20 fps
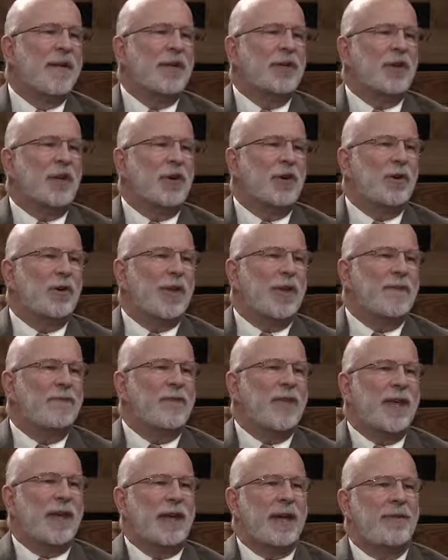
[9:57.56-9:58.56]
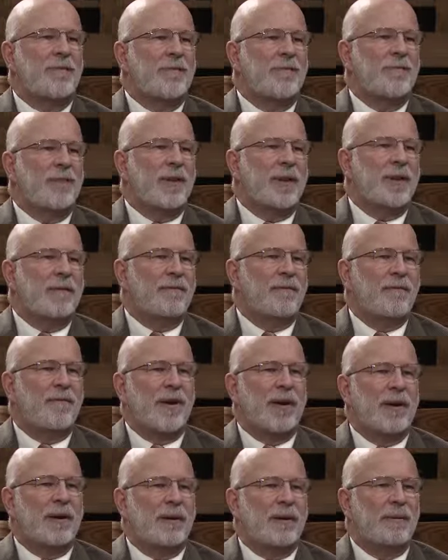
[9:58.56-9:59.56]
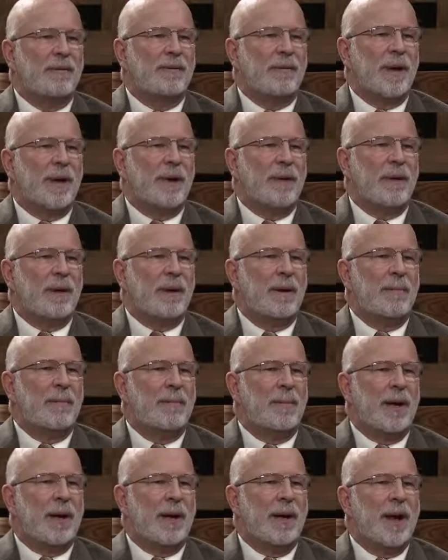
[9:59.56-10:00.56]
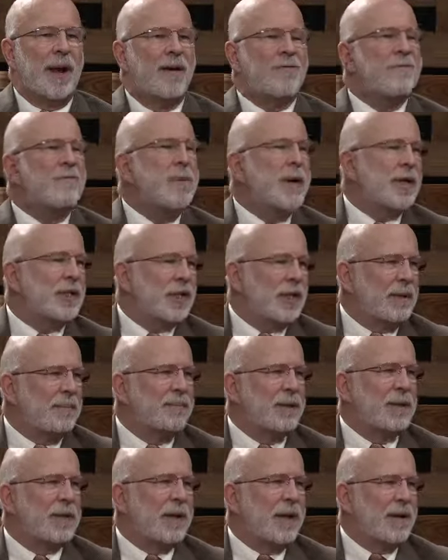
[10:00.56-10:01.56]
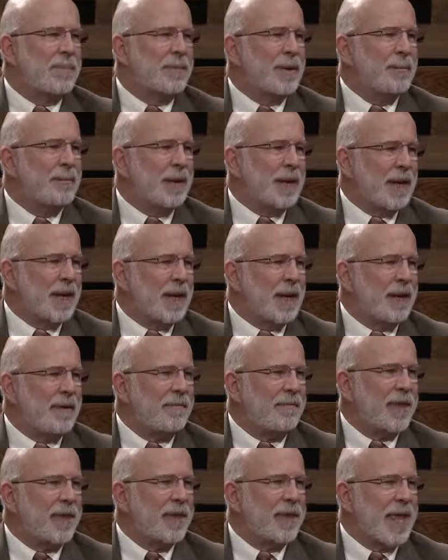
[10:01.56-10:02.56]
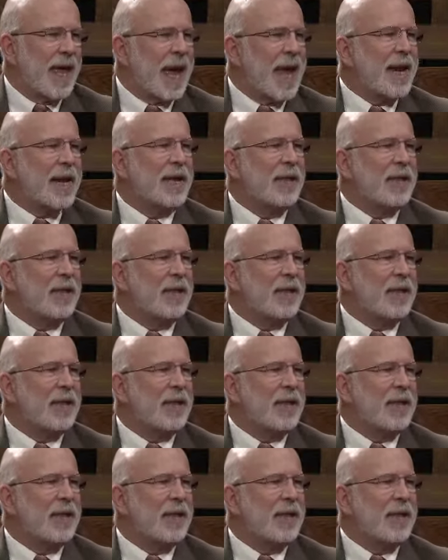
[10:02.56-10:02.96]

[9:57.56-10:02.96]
So if they, if, if uh, enough Muslims come to believe that that